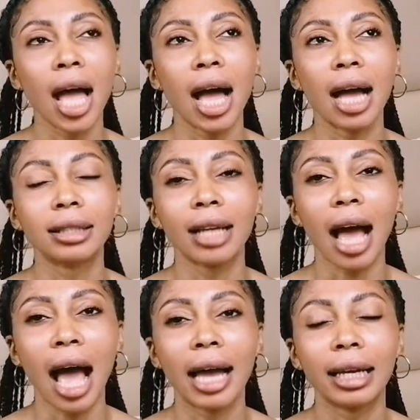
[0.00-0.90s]
and
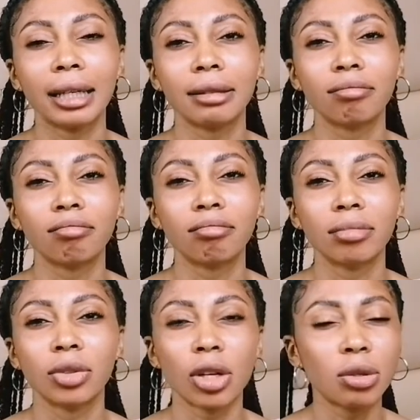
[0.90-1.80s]
I
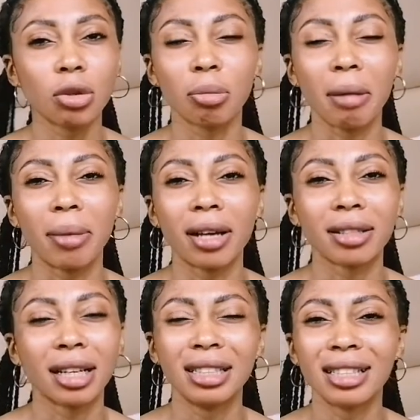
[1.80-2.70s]
just took my
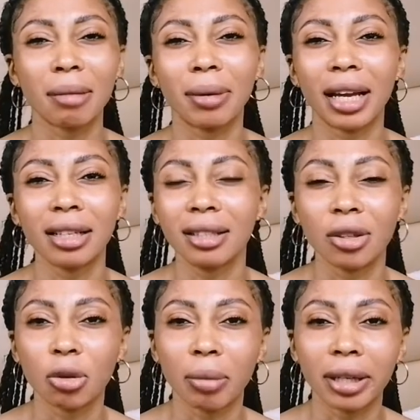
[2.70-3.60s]
bath and I didn't apply
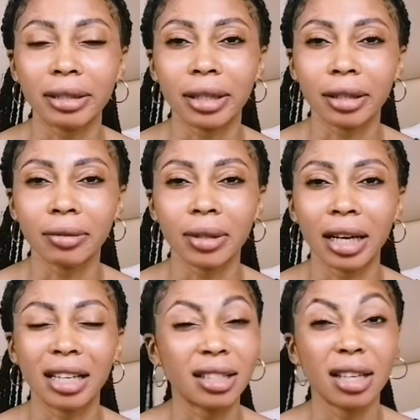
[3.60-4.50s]
anything on my skin,
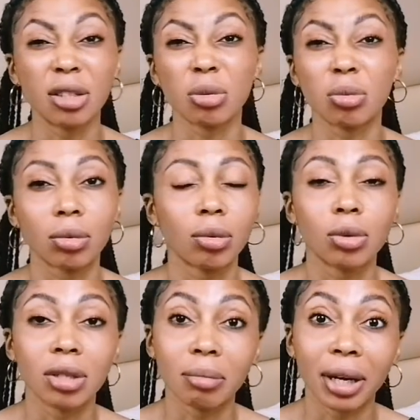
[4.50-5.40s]
and I decided to go
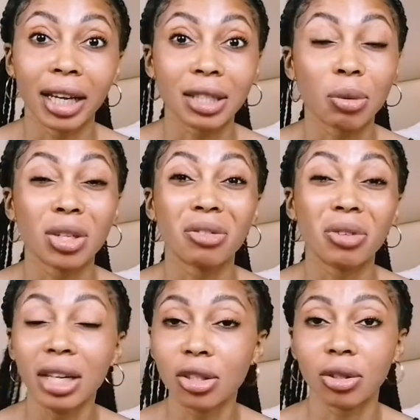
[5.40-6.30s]
to the market. It was a
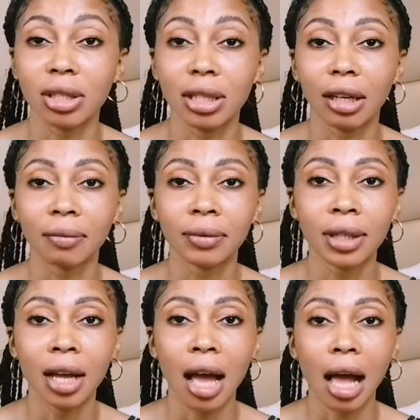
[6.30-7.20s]
really sunny day,
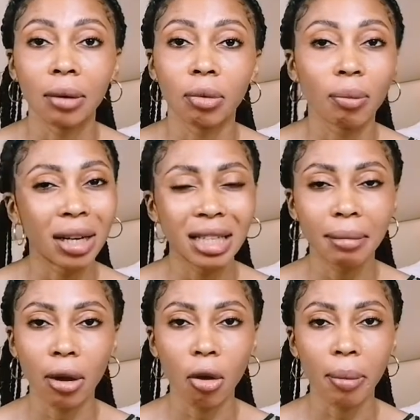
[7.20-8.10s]
and by the
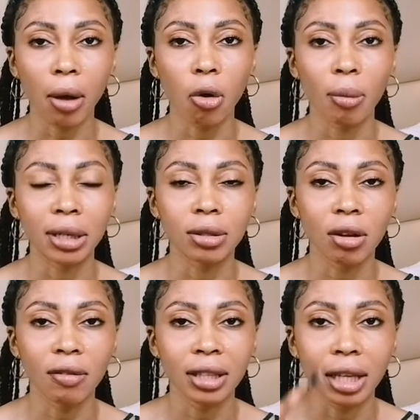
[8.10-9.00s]
time I got back home, I
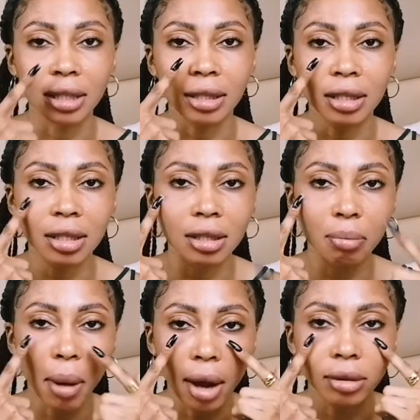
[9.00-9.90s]
discovered that
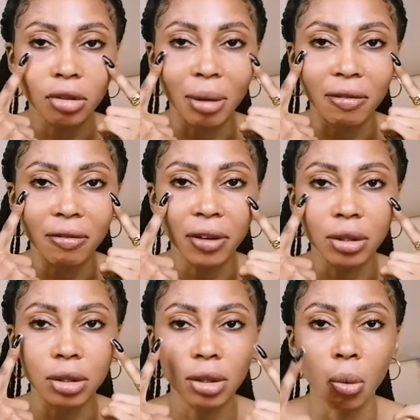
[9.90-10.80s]
this part of my
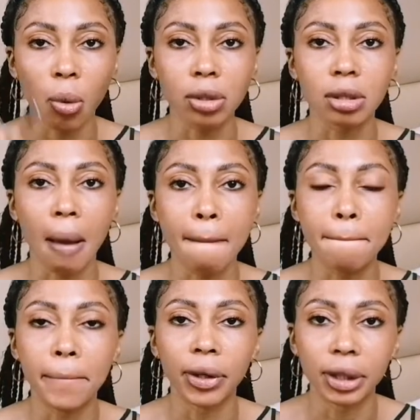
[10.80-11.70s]
face was
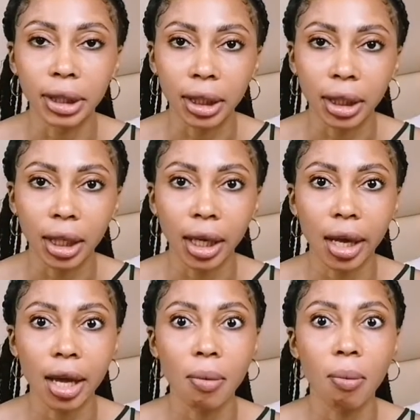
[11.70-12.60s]
burning.
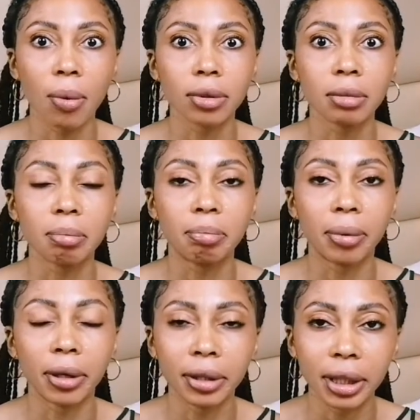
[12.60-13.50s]
It was
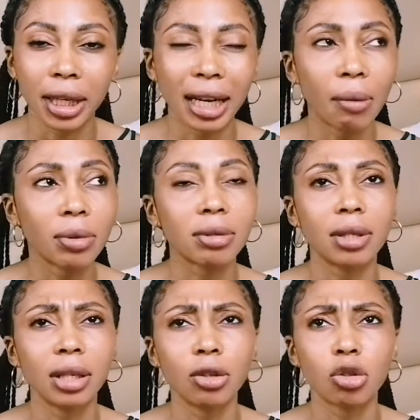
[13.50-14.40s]
burning, and I was
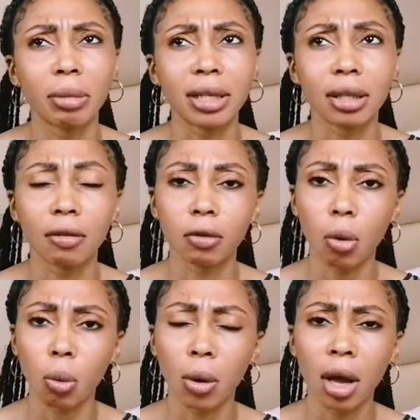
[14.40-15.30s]
thinking to myself,
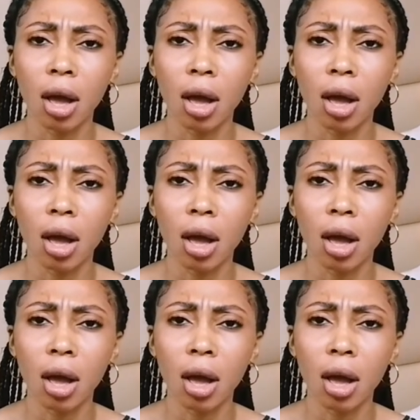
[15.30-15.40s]
oh,